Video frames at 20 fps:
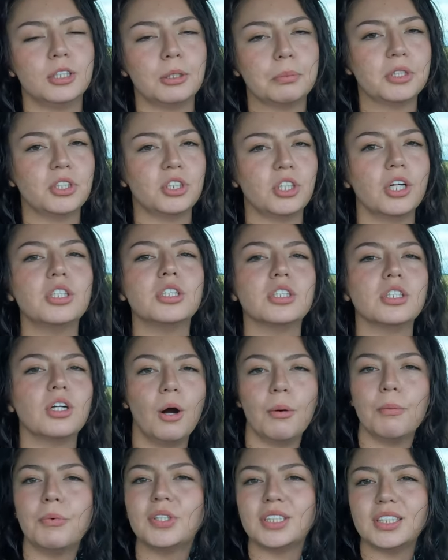
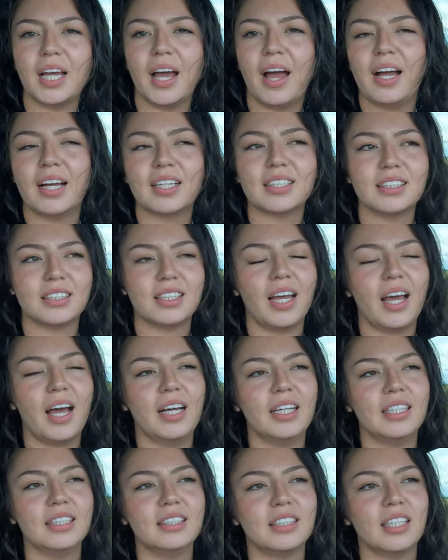supercharger almost acts
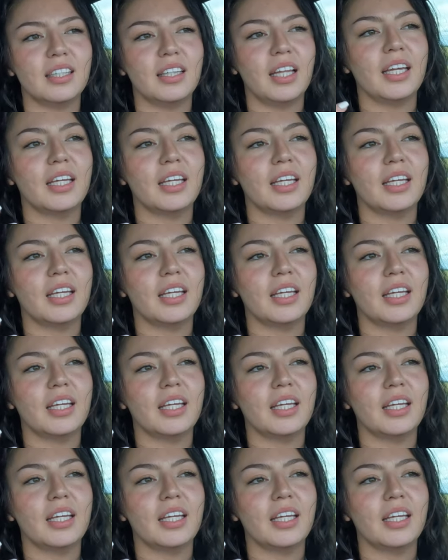as